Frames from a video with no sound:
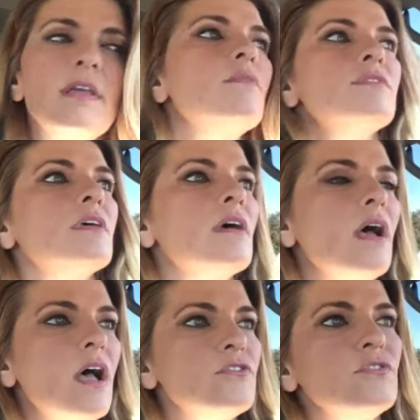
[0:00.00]
it was a
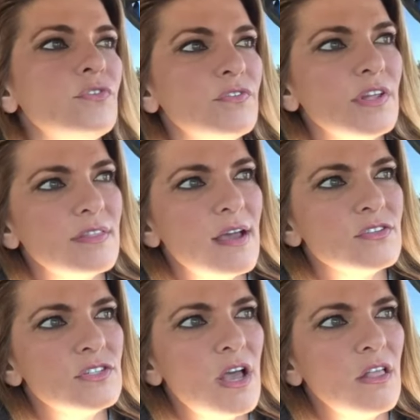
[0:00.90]

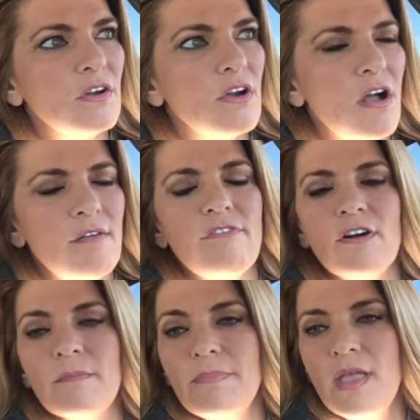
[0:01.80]
$150,000
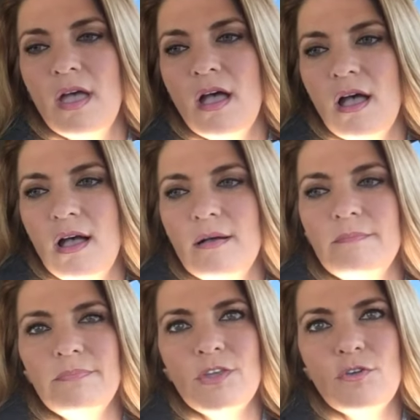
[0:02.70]
offer.
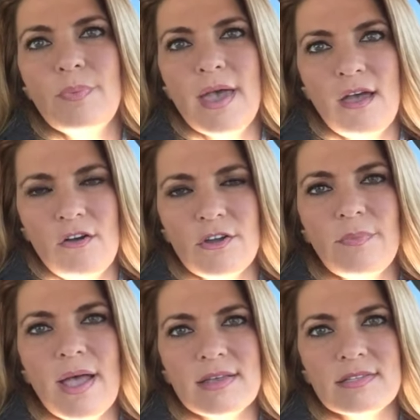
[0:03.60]
You pay all your
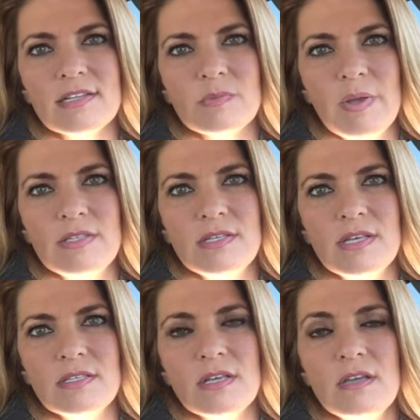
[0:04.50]
past
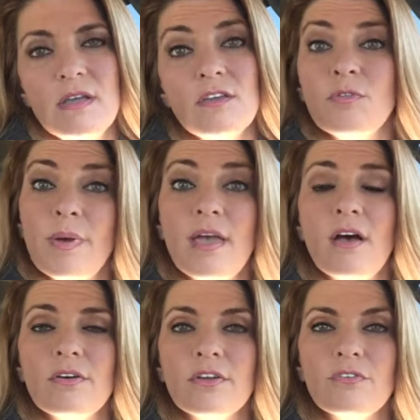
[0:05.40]
expenses, you pay
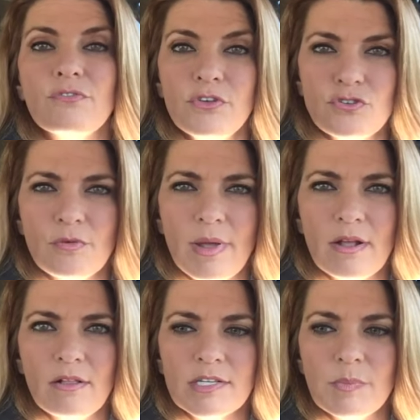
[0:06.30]
all your future
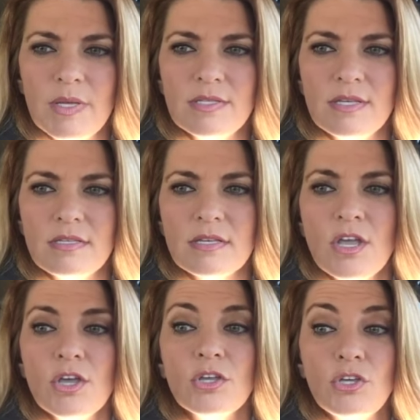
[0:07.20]
medical expenses,
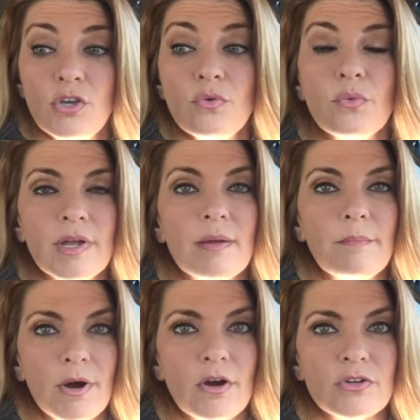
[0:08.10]
you
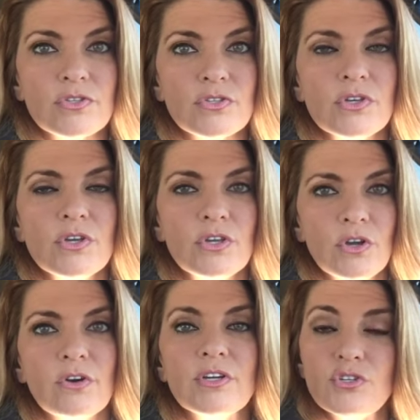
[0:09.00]
reimburse
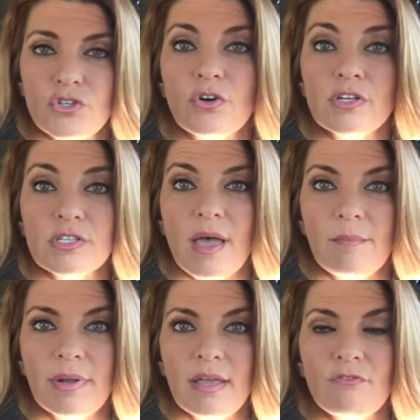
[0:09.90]
your insurance
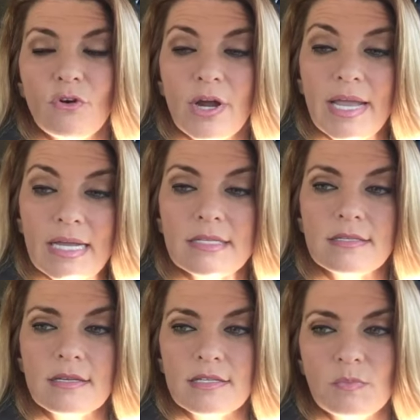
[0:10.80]
company for
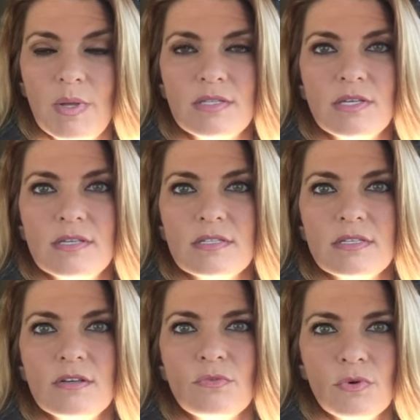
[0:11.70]
its
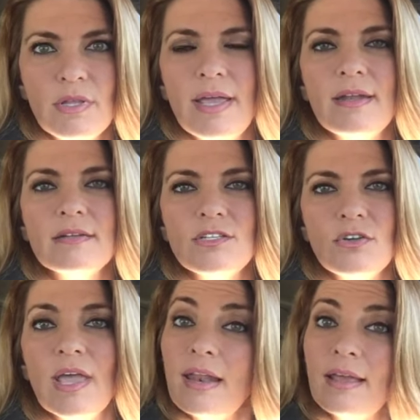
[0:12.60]
expenses related
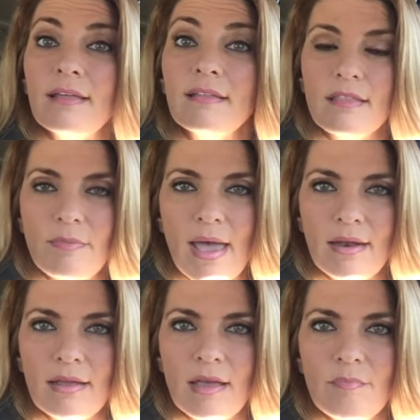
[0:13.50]
to getting the
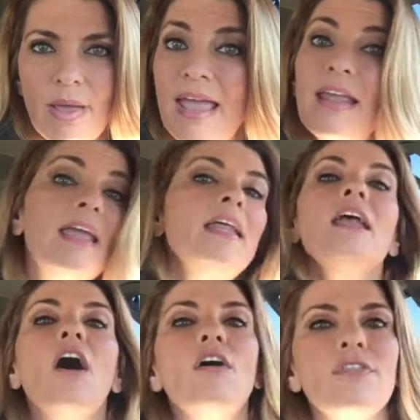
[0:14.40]
bad hip, and
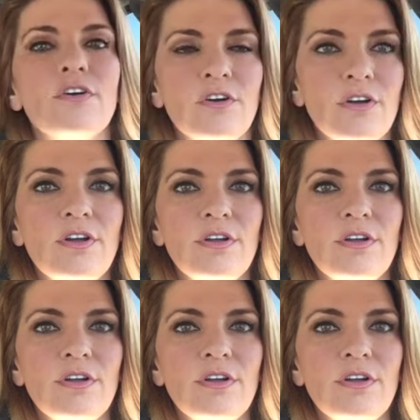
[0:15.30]
any other